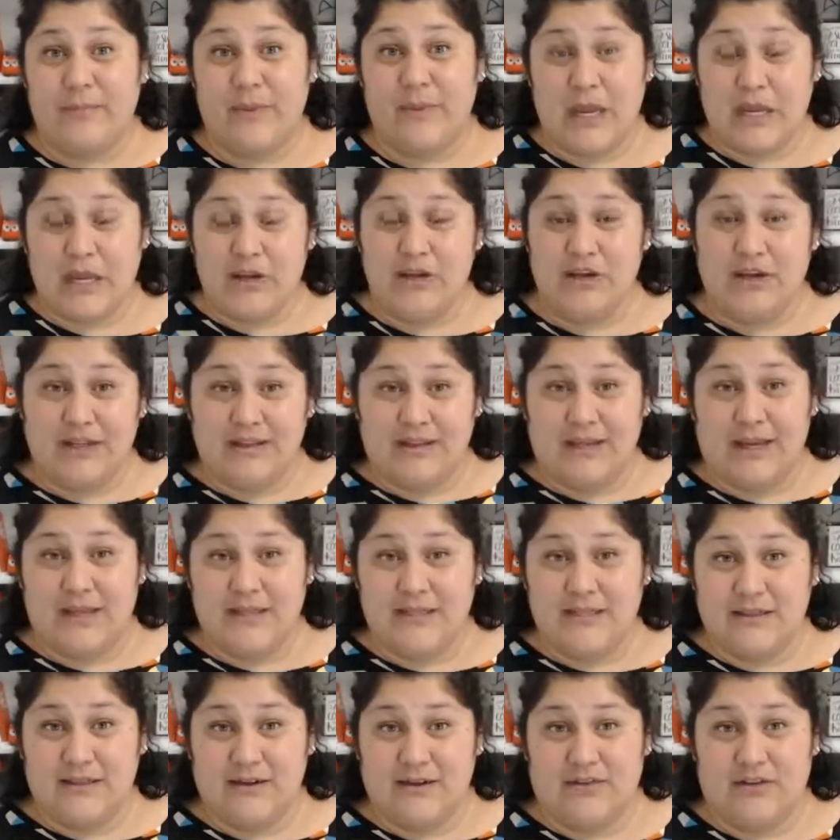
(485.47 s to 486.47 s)
And you get that
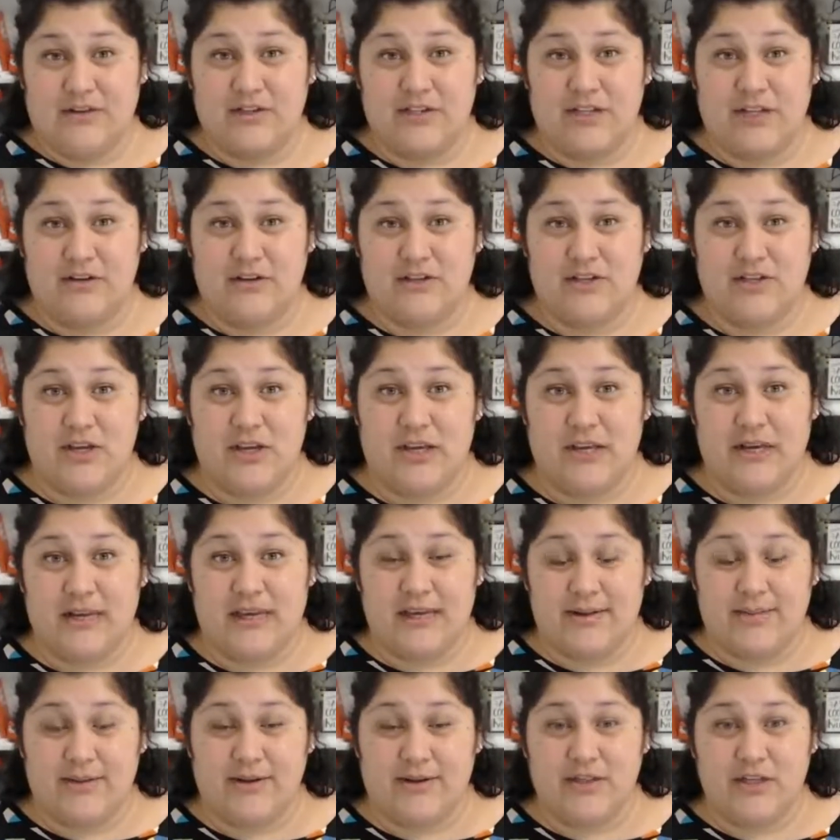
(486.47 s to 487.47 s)
delivered to you. So you get an
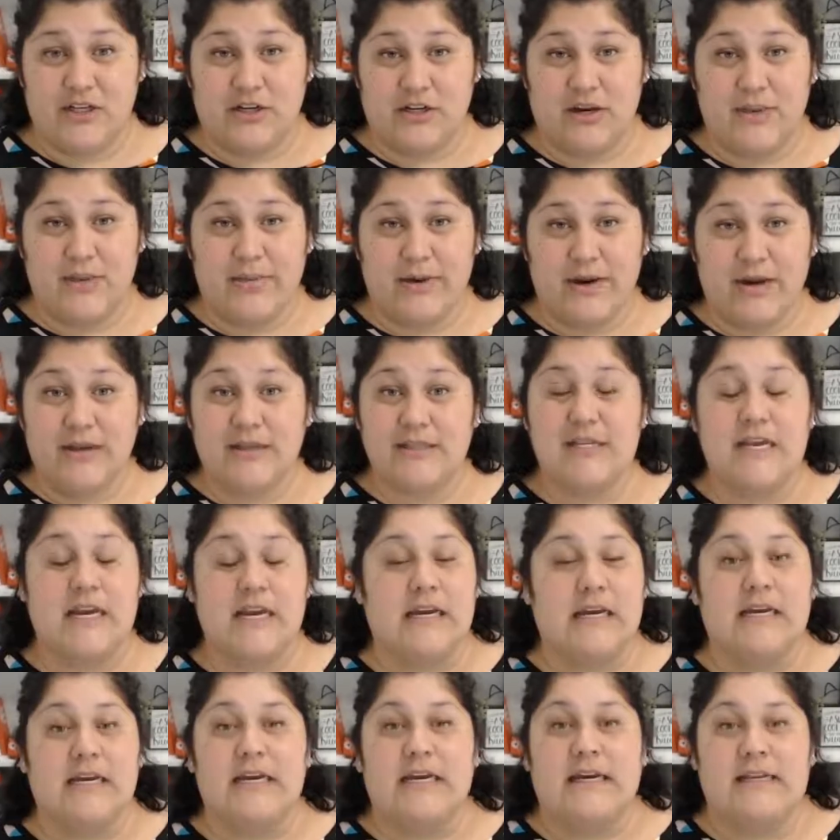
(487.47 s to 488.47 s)
email to your inbox. It
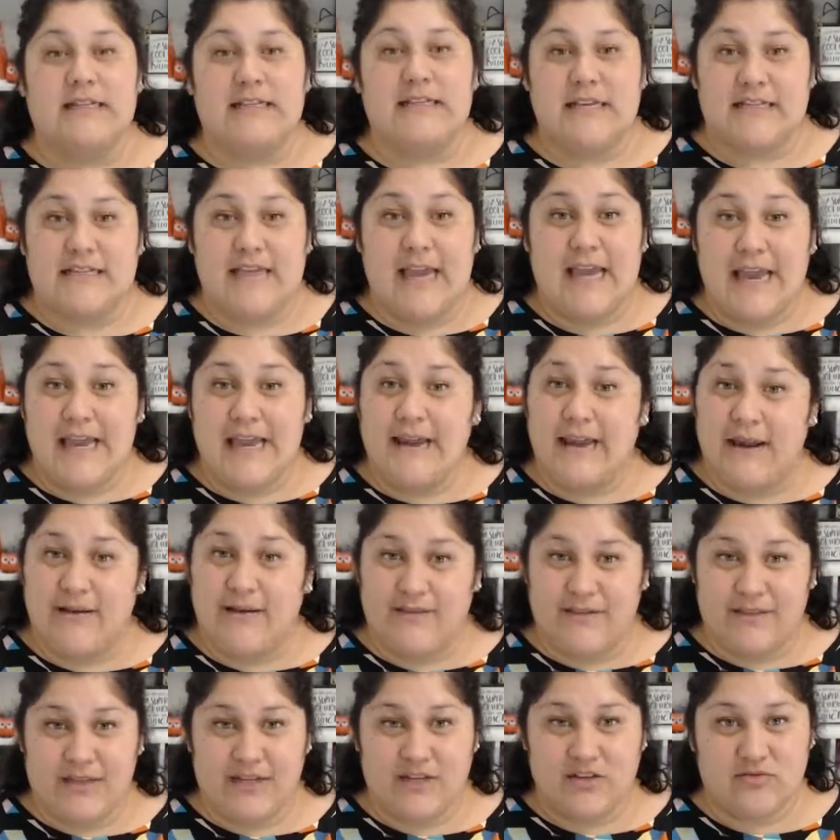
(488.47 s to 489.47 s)
says, hey,
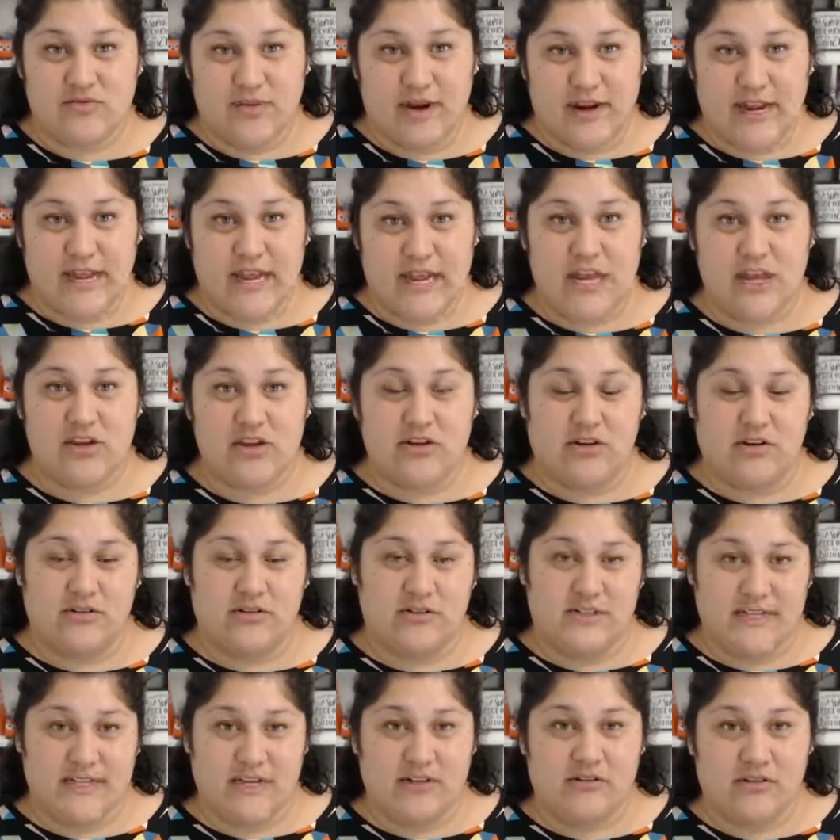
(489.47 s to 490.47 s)
everything's ready. You go
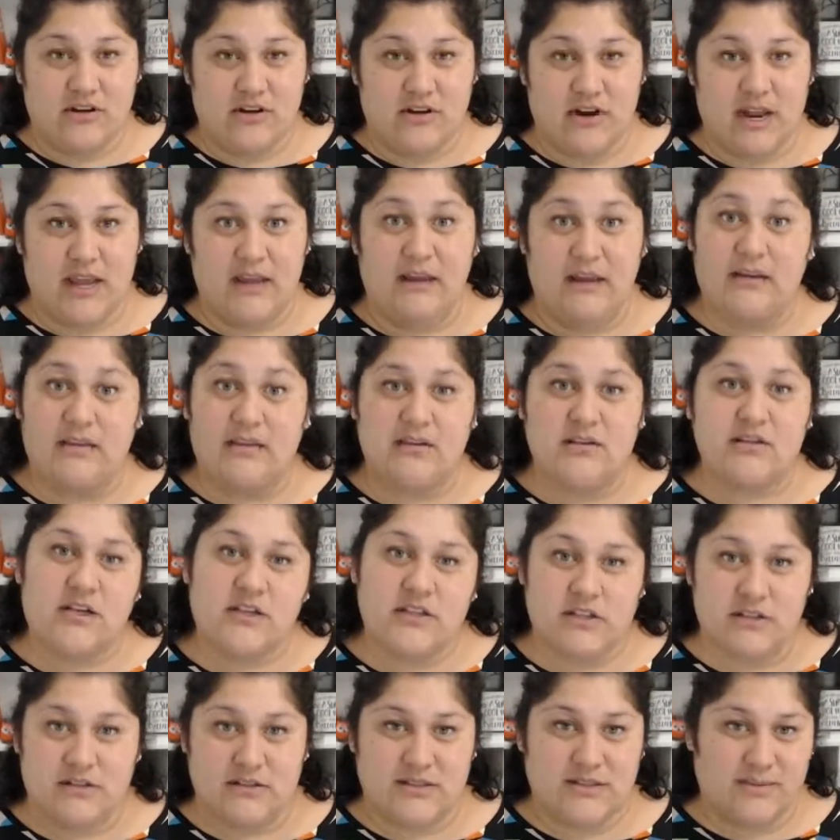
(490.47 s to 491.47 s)
download it. There's
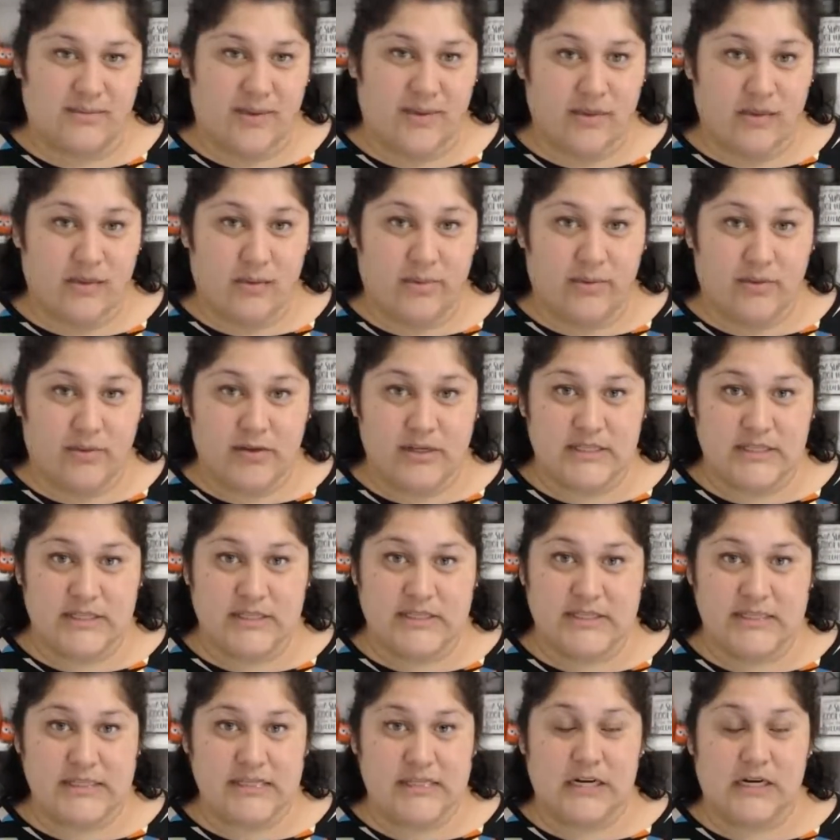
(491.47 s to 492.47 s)
also some other
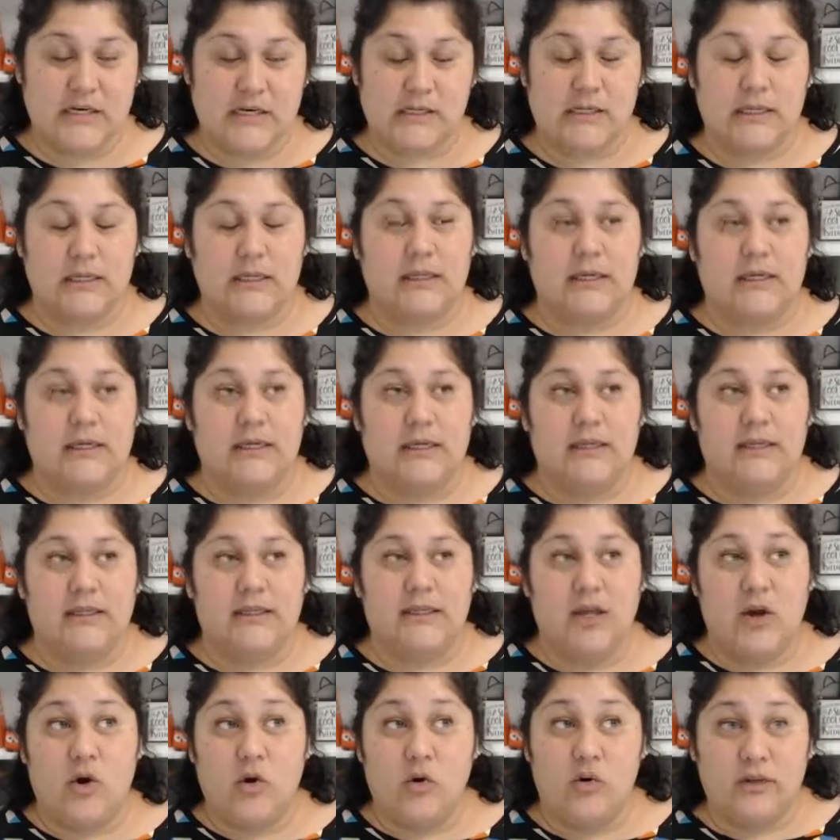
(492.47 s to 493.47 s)
bonuses in there.
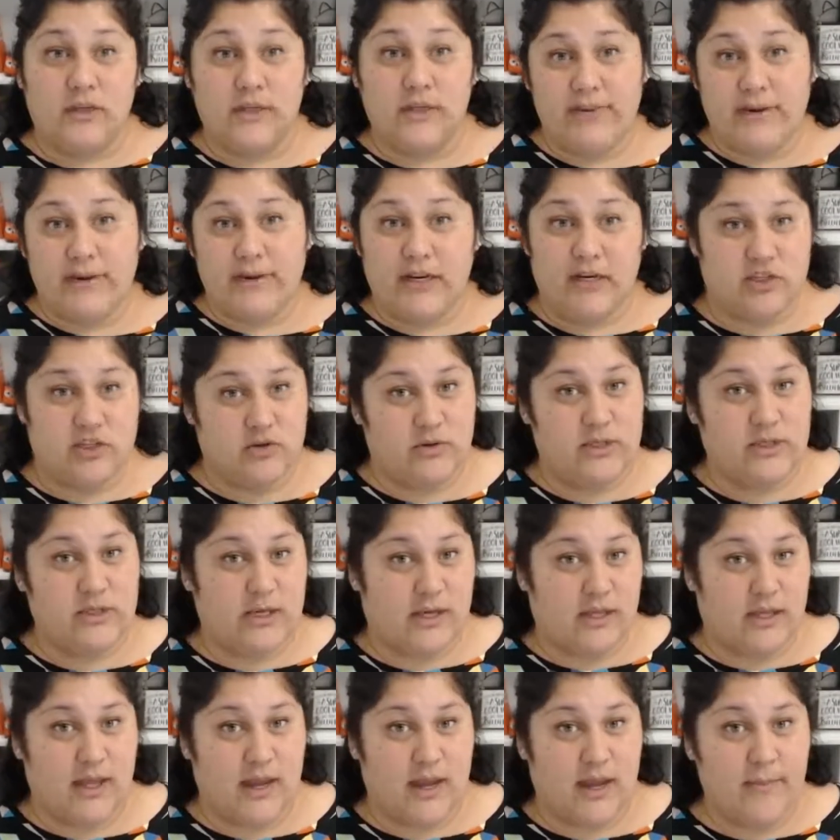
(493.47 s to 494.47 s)
The only way to join the
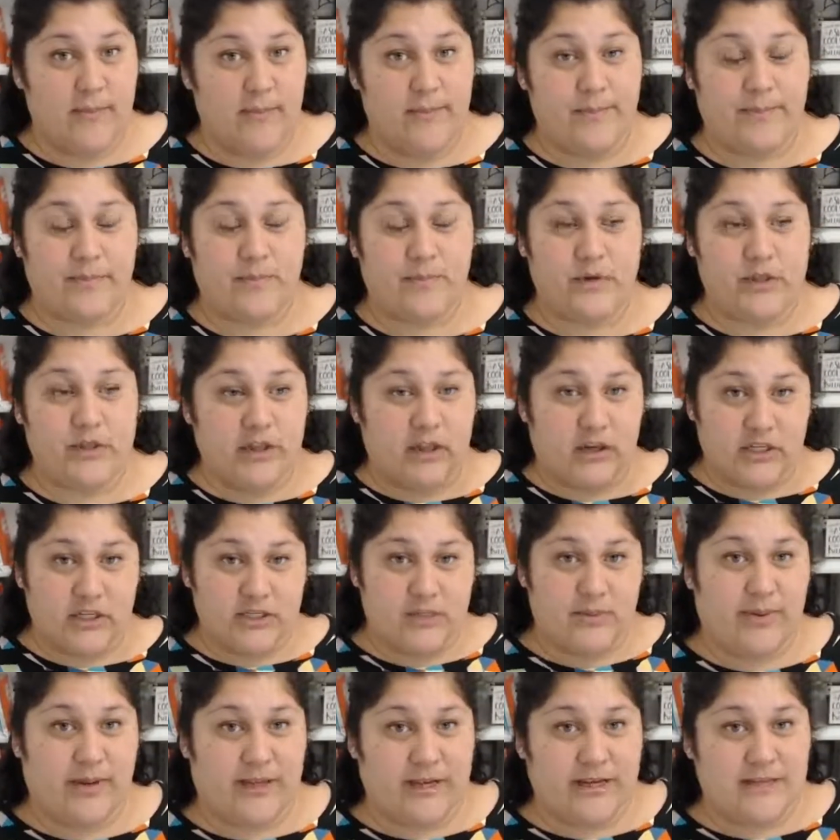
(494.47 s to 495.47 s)
club, we launched
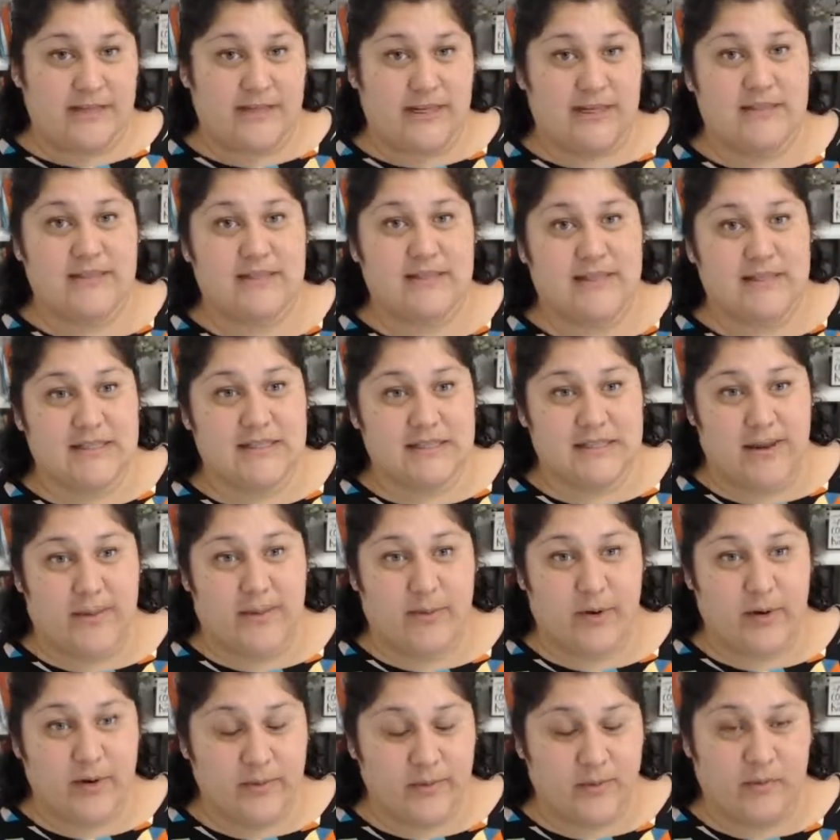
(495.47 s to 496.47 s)
a beta test this
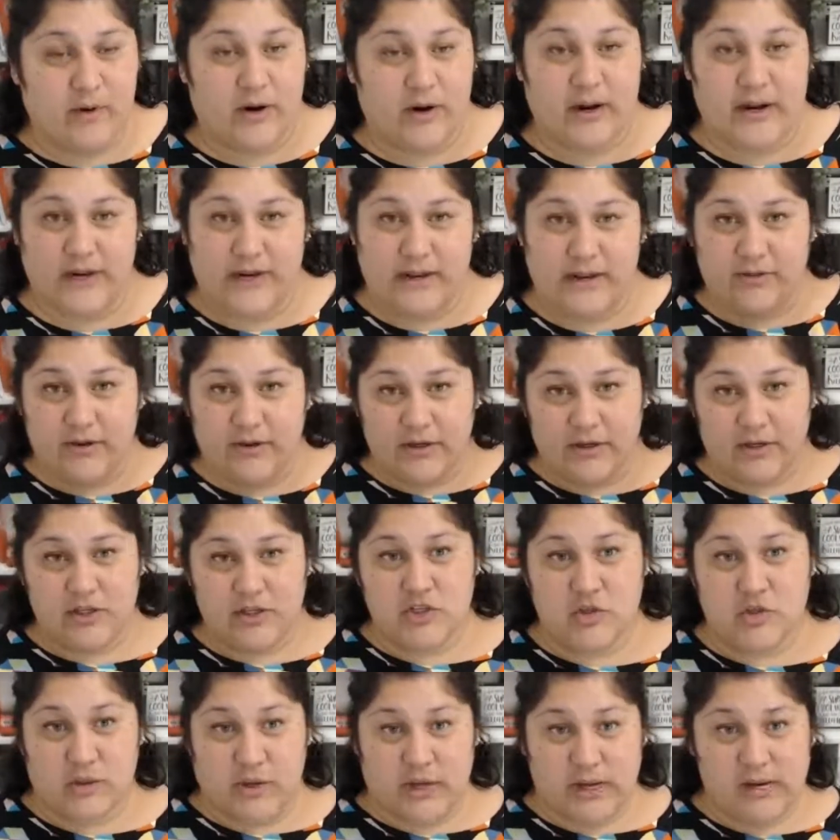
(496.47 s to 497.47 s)
summer where anyone
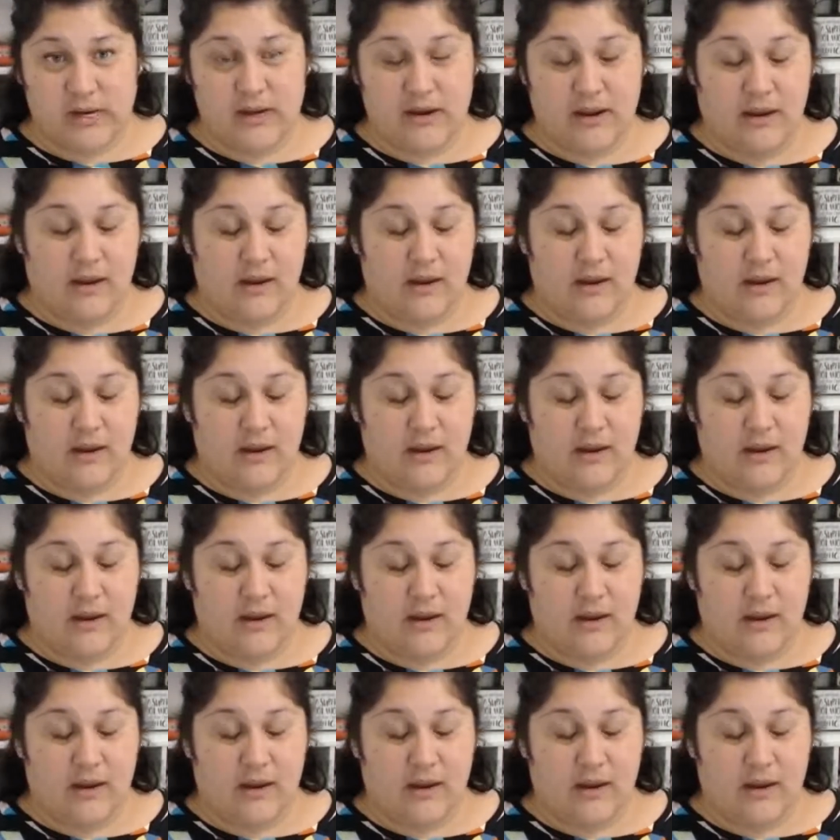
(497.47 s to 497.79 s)
could join.